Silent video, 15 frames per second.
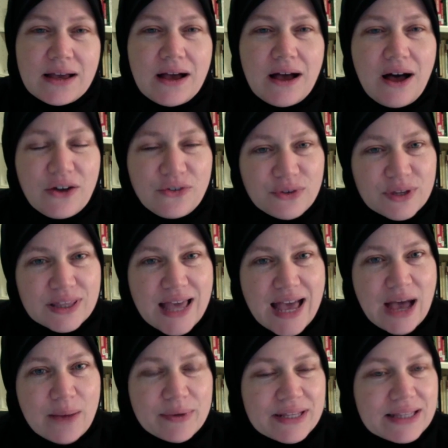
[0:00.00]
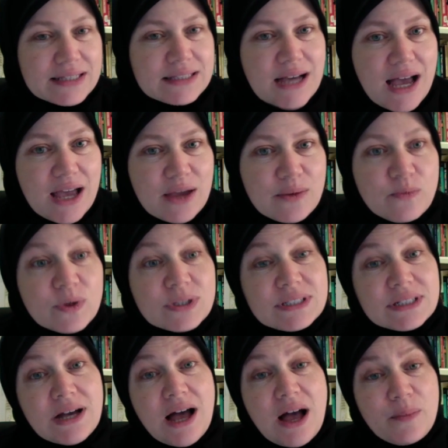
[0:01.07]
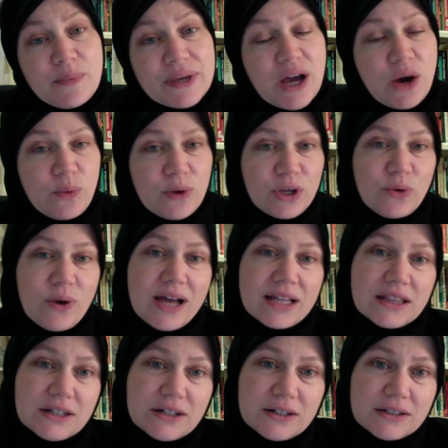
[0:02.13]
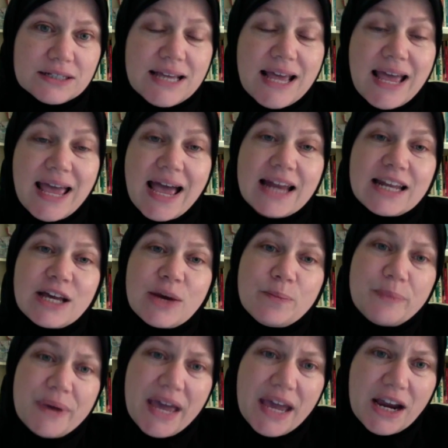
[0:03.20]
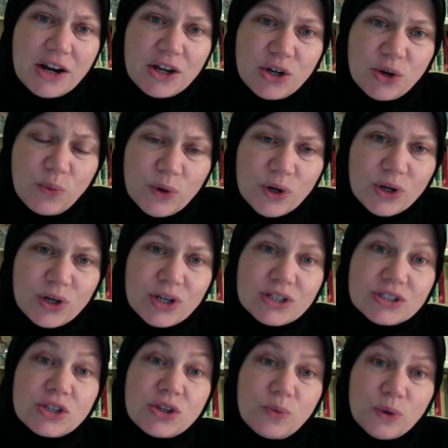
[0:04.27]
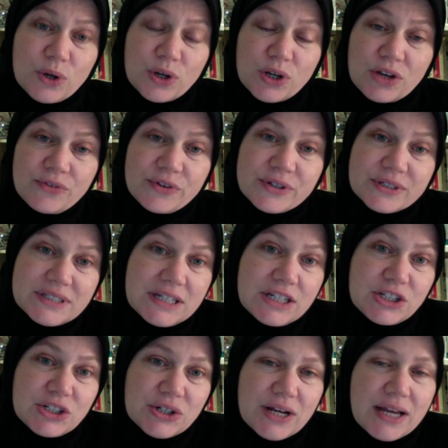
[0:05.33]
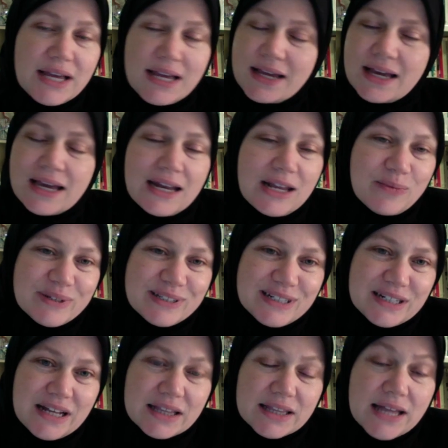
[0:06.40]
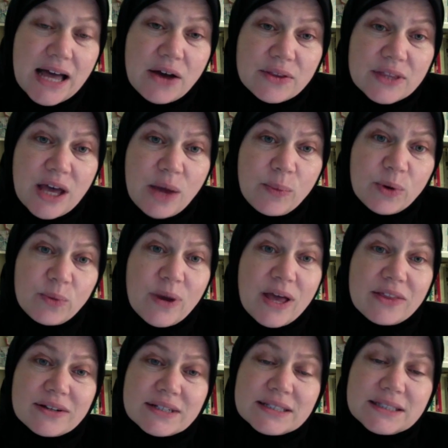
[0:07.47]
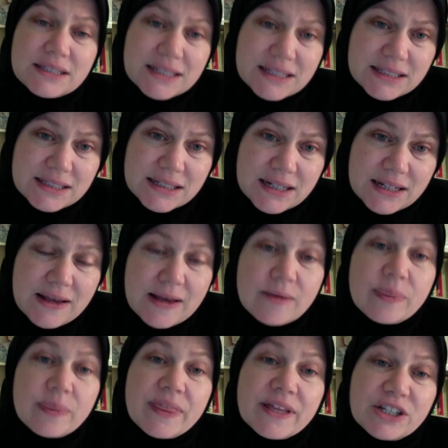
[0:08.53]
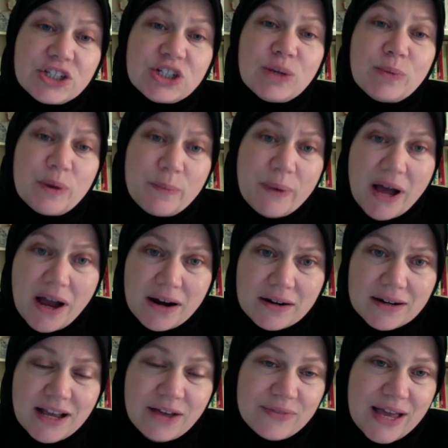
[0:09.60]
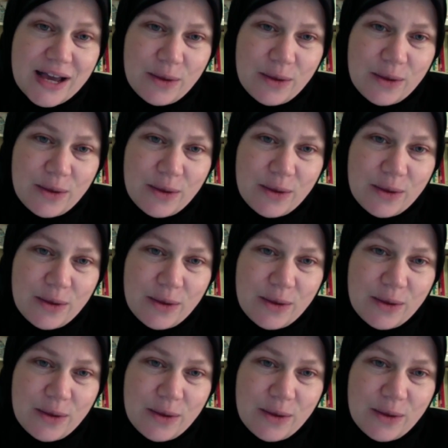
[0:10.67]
Often the habit at the time was to copy out what you had learned and compare your work to the work of your teacher. Karima didn't allow that, but rather insisted that she be part of that